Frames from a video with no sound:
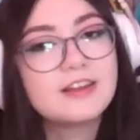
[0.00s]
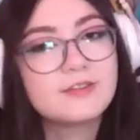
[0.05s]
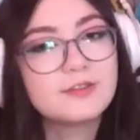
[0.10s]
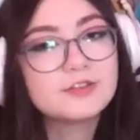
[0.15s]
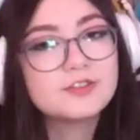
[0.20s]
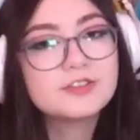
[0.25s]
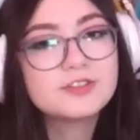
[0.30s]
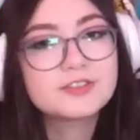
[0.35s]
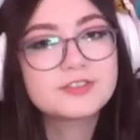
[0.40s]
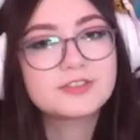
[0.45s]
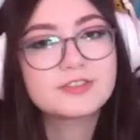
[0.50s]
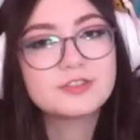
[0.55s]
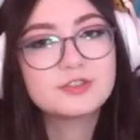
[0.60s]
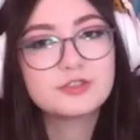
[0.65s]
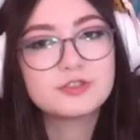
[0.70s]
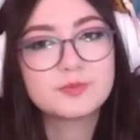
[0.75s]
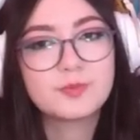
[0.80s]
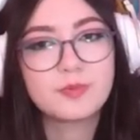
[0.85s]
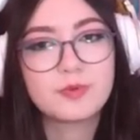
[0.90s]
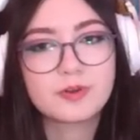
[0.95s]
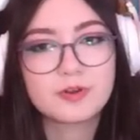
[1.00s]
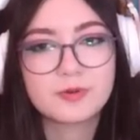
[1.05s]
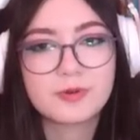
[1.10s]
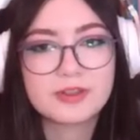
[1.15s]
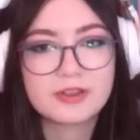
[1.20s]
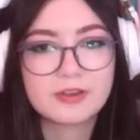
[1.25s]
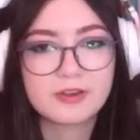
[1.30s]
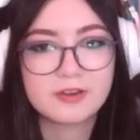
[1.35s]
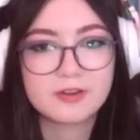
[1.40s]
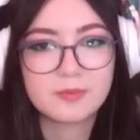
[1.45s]
Now this is this is
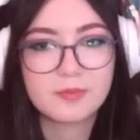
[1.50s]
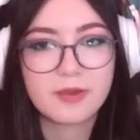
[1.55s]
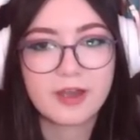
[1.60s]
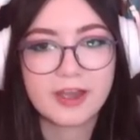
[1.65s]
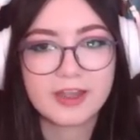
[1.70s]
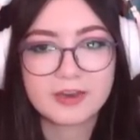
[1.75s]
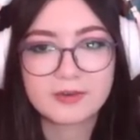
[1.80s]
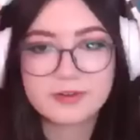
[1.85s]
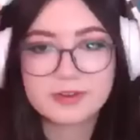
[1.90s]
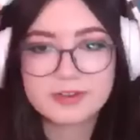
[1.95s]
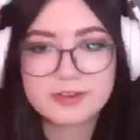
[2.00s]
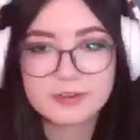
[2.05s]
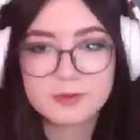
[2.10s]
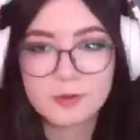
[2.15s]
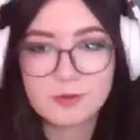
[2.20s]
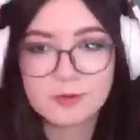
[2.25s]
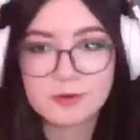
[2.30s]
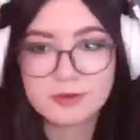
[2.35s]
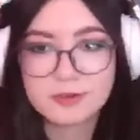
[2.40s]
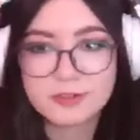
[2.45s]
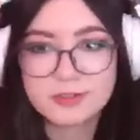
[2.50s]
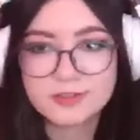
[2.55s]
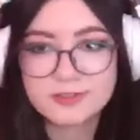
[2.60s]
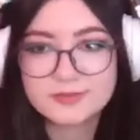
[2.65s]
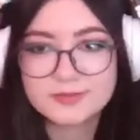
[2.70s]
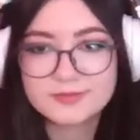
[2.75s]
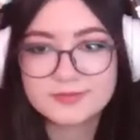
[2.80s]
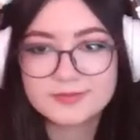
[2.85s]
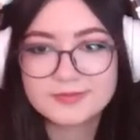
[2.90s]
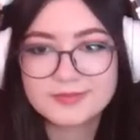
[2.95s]
bordering on pirate
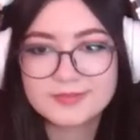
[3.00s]
core,